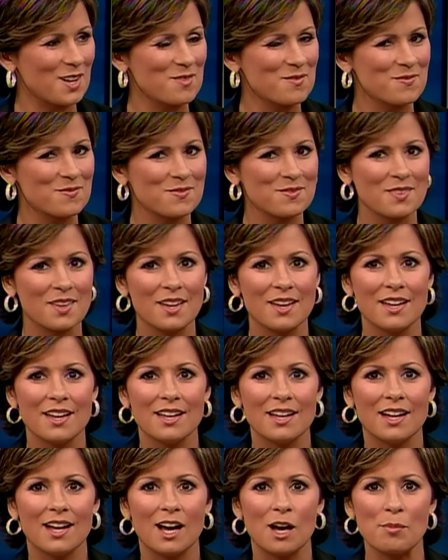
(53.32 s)
Terrell.
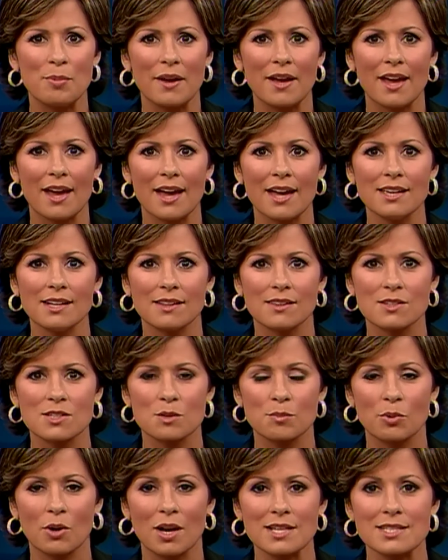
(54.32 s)
Up ahead, the
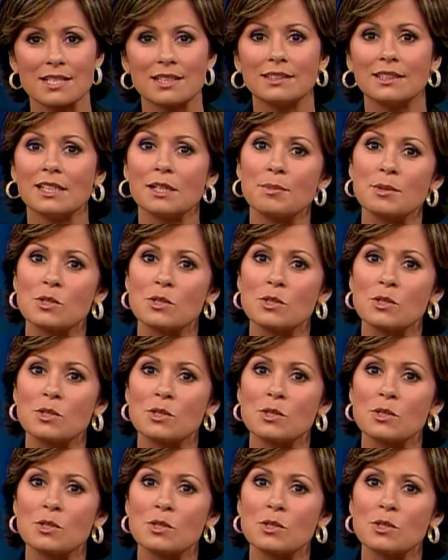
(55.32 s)
surprising